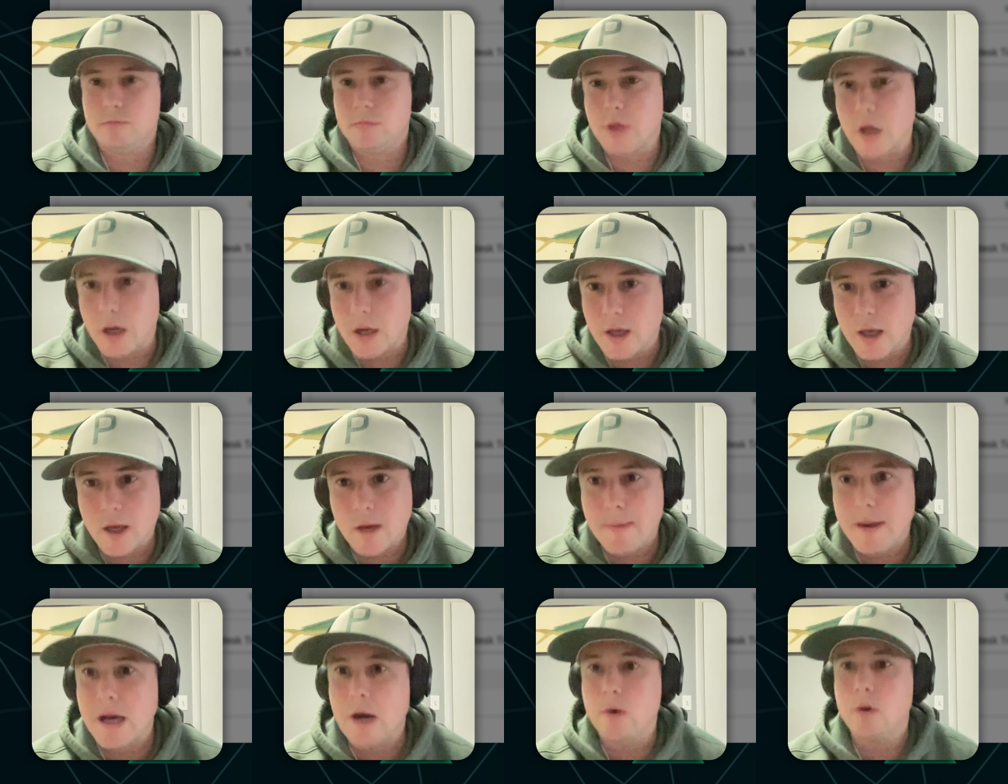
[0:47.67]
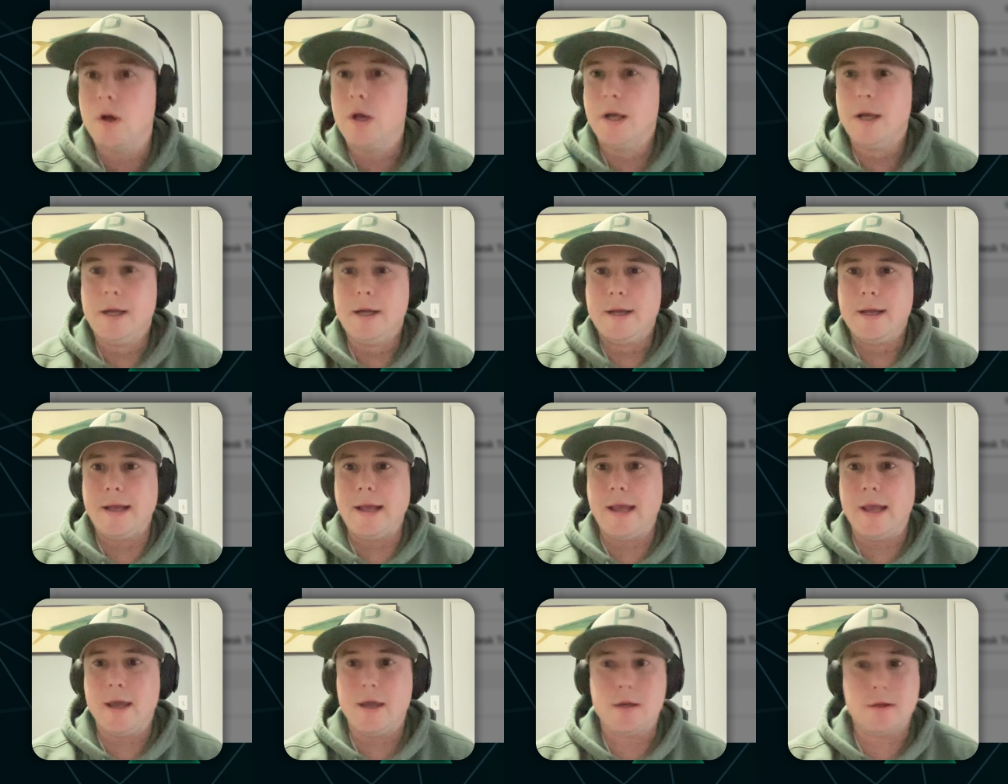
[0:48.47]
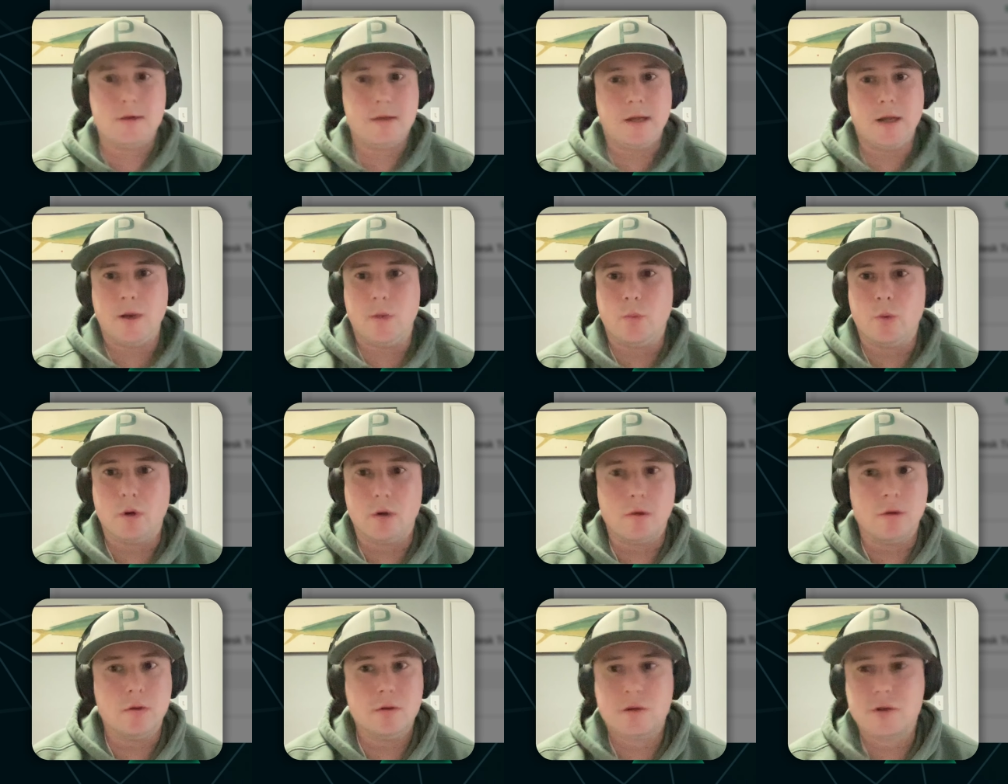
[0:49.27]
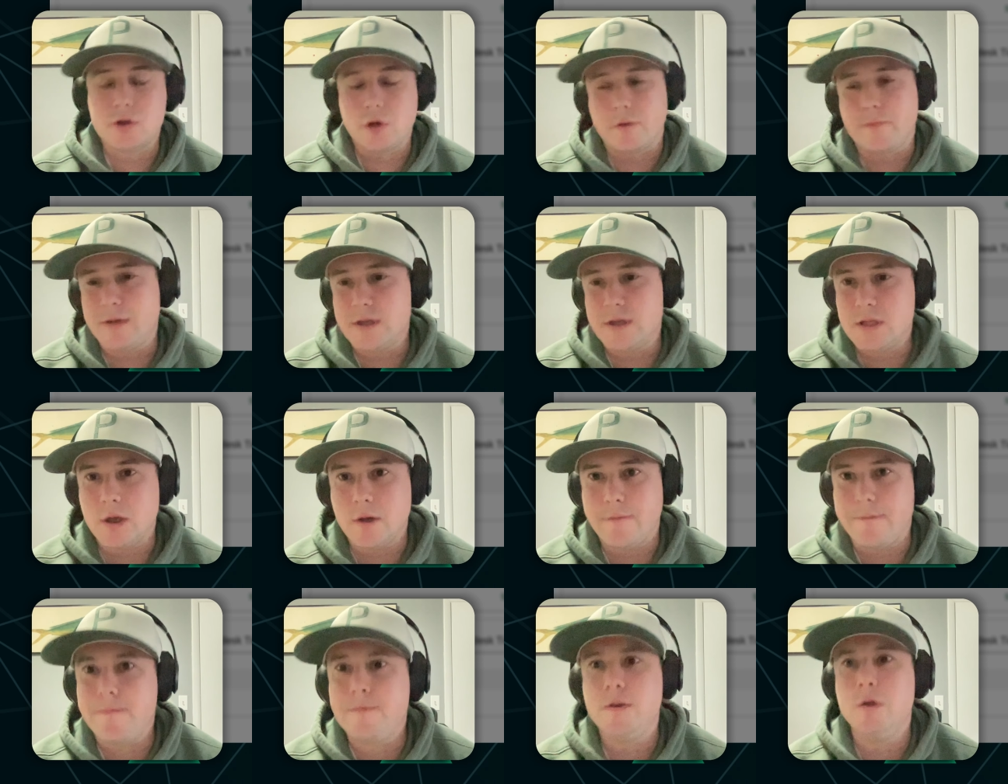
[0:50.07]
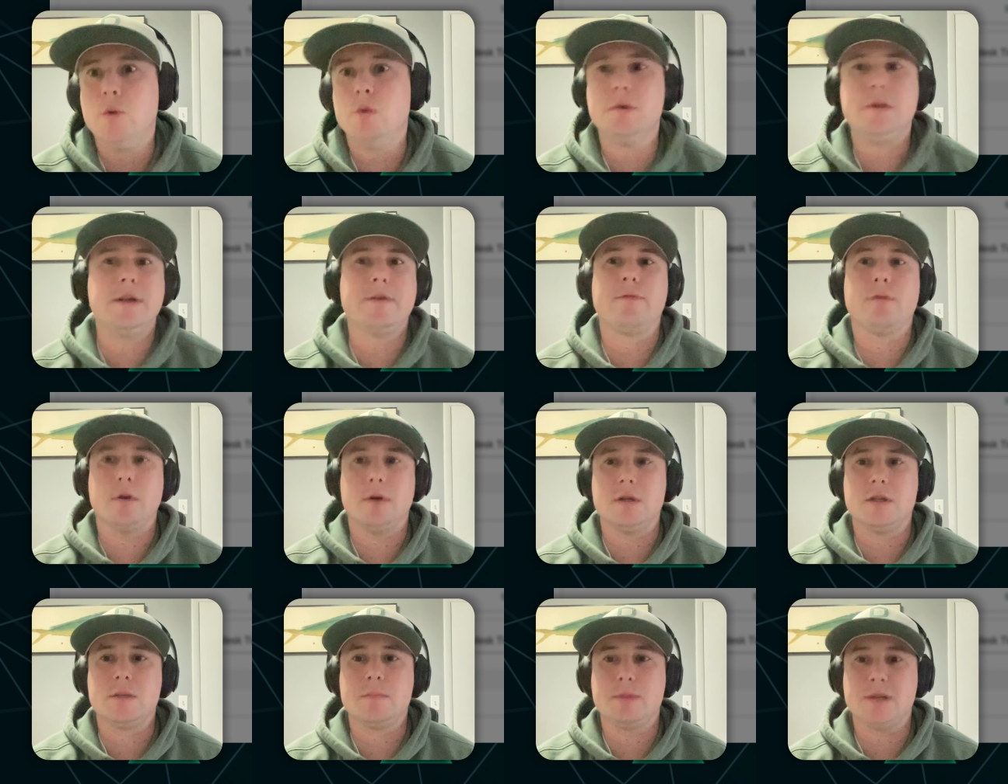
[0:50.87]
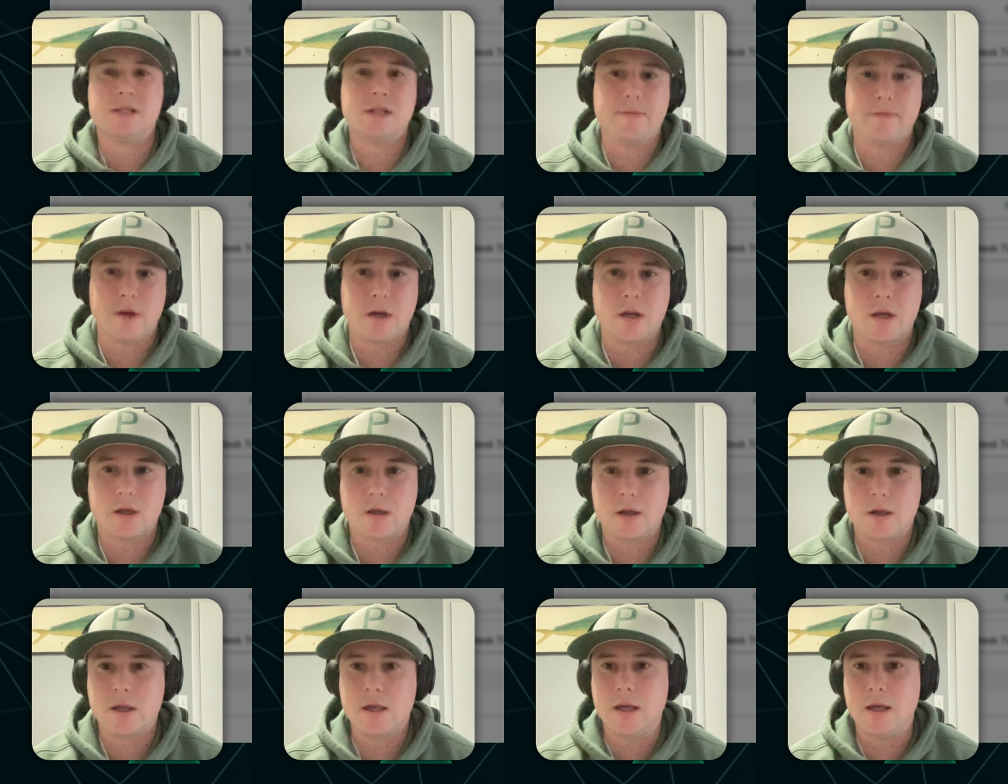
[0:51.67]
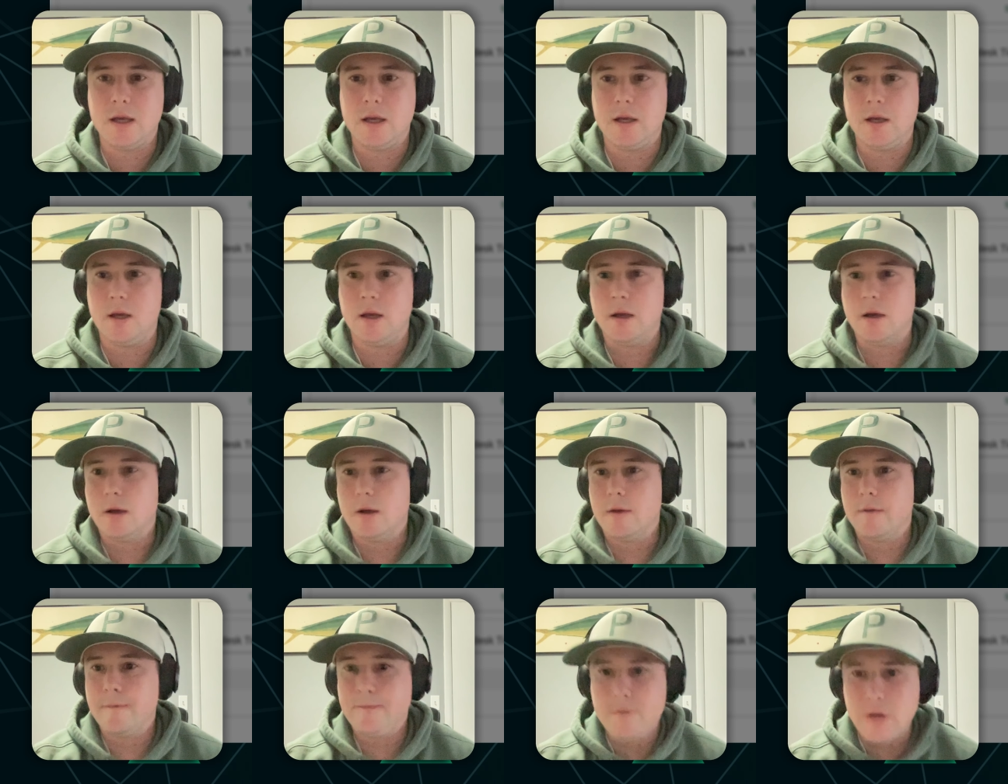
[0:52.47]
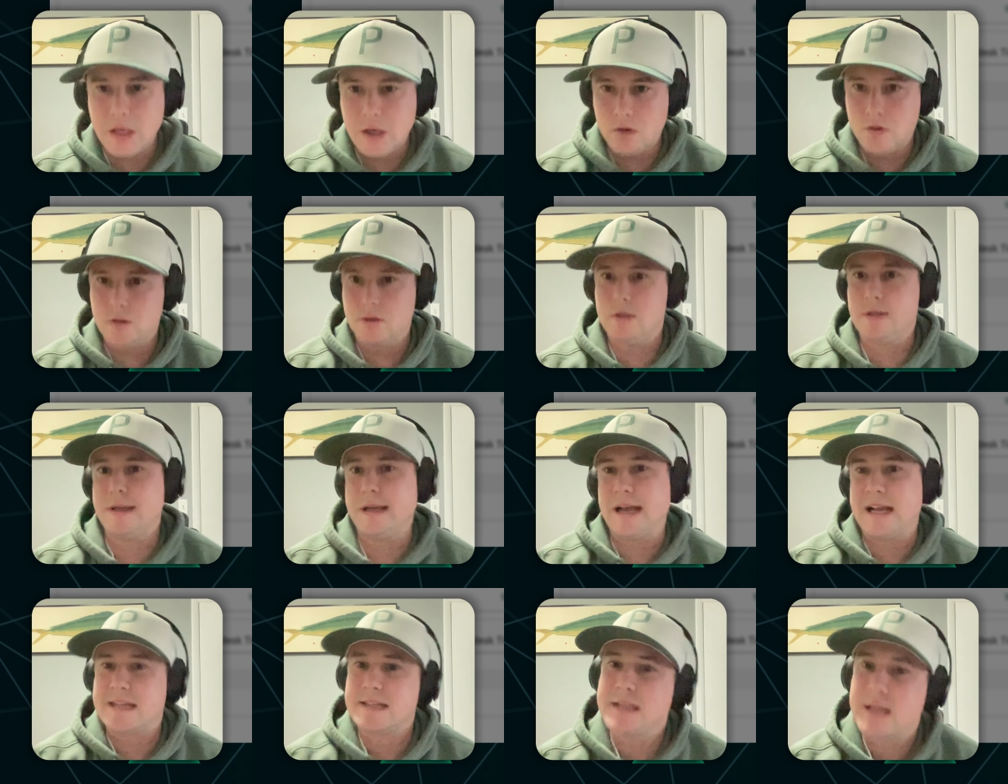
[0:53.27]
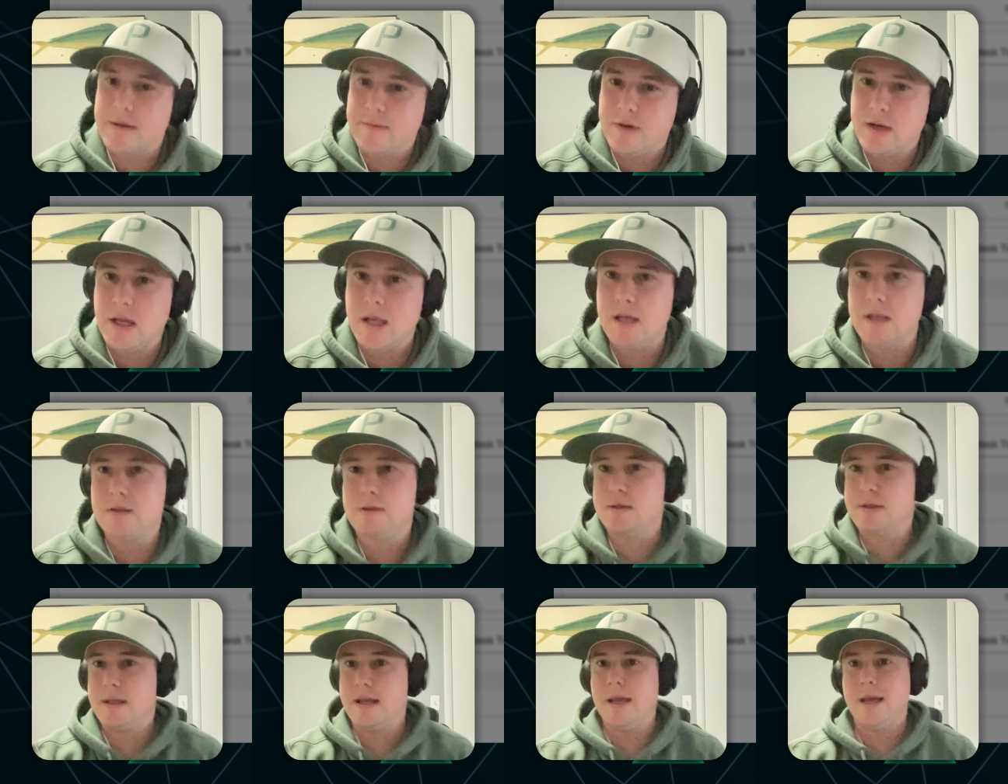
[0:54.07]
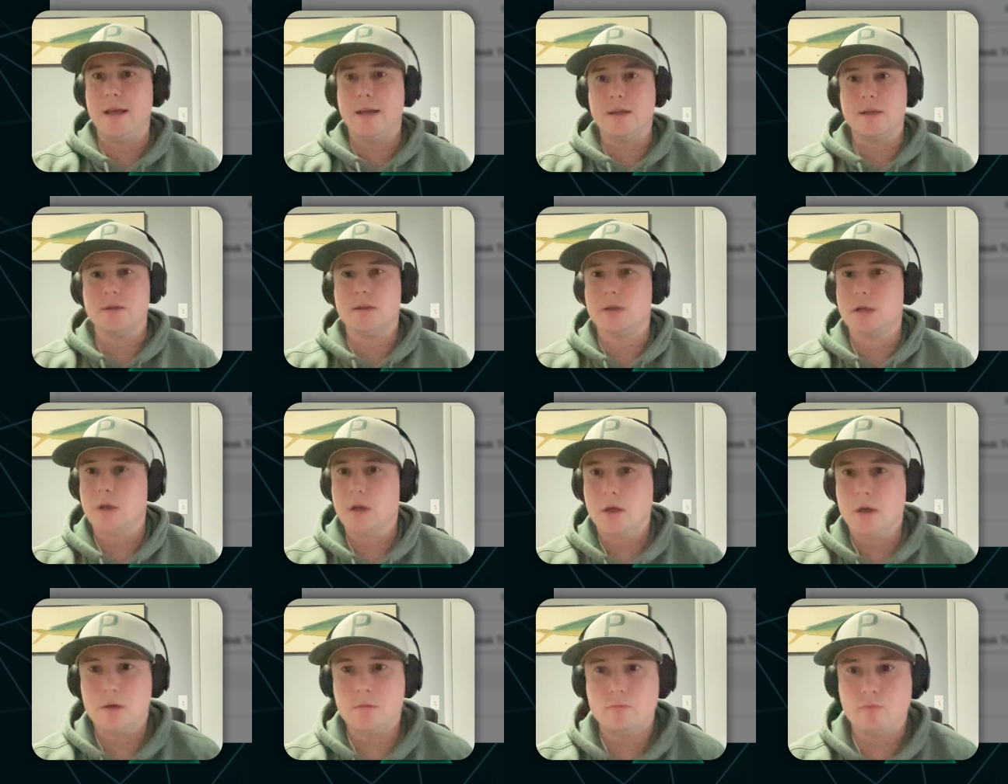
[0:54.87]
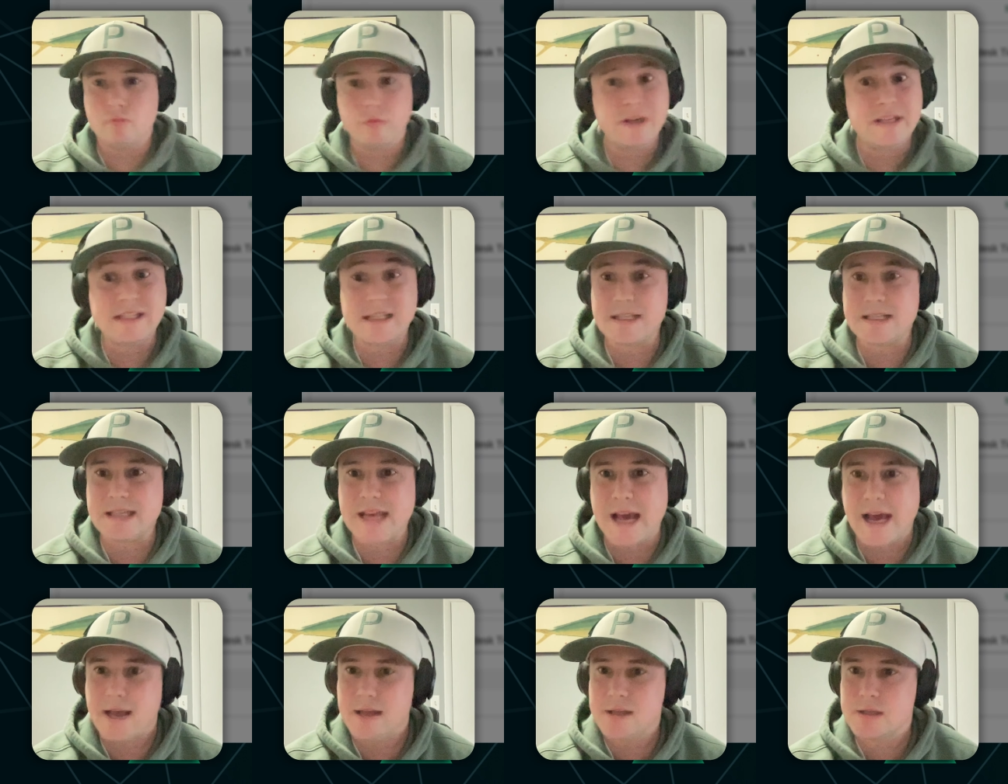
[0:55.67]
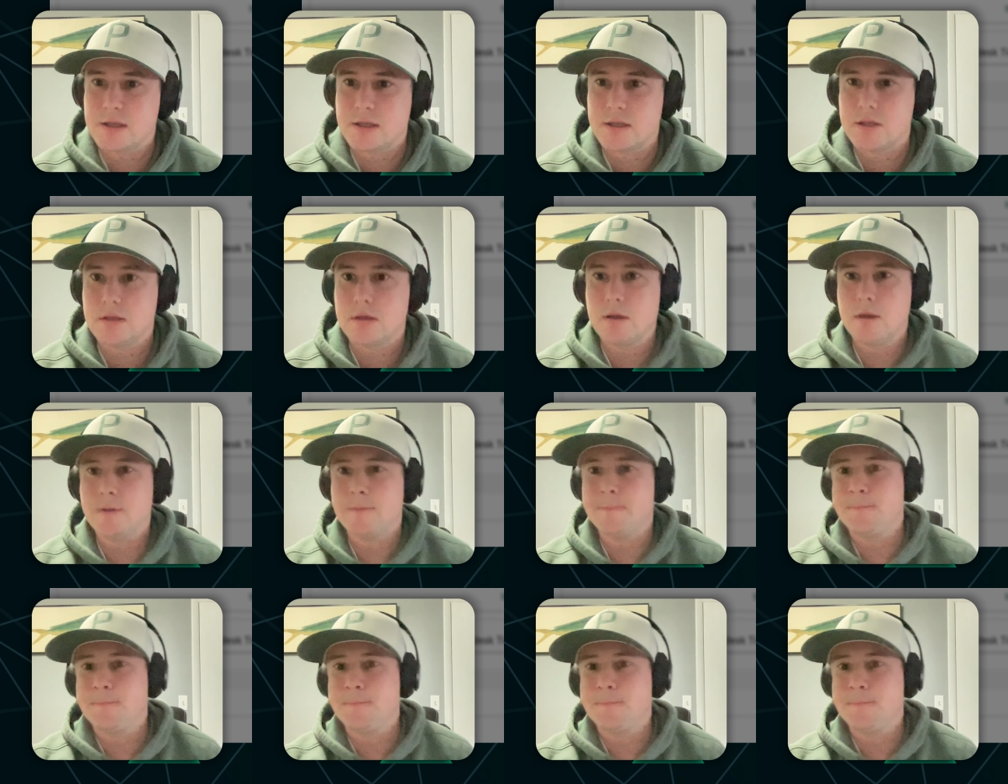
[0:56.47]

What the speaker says: talking about, and it will surface a few different specific key fields, activities, and recent tasks.